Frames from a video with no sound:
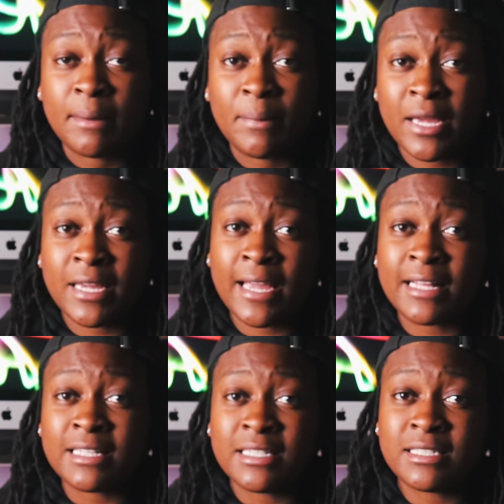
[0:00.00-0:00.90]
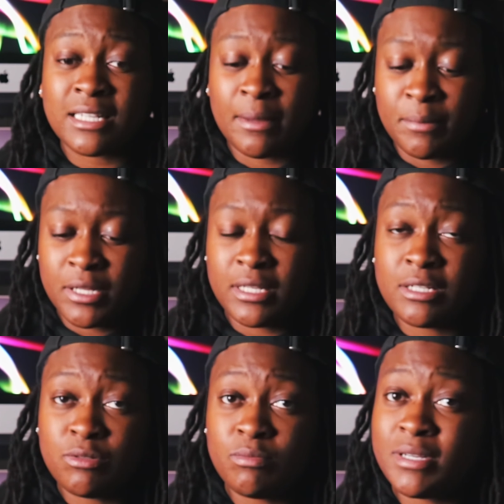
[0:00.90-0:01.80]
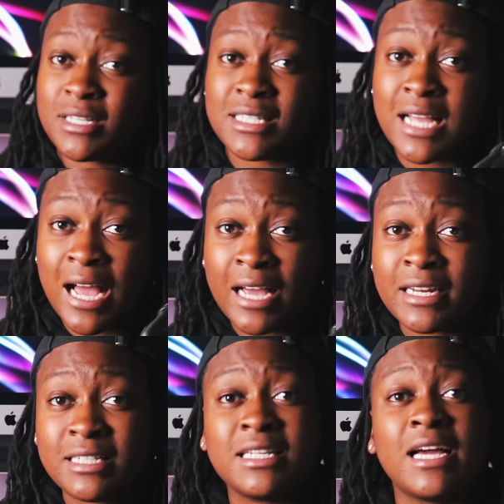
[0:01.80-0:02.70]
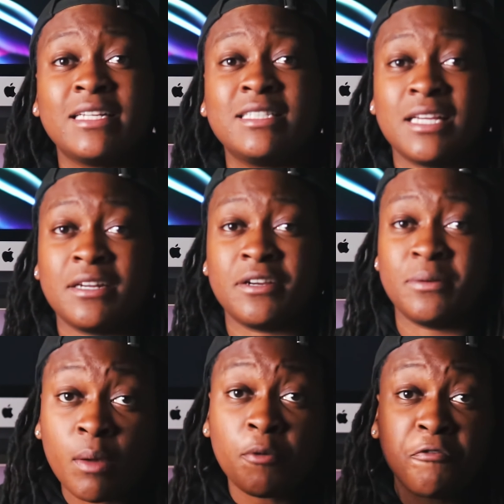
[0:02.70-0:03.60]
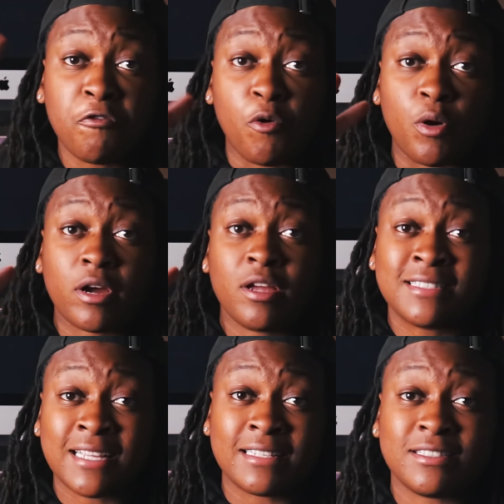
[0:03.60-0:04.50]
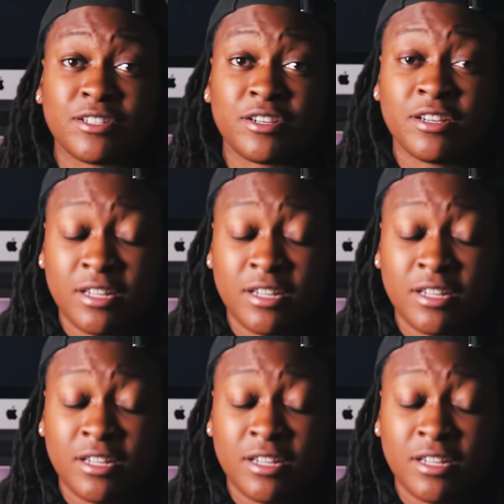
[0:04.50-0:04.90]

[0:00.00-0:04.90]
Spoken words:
pancake lens, I mean, this would be a tiny setup. Number 4, the sensor.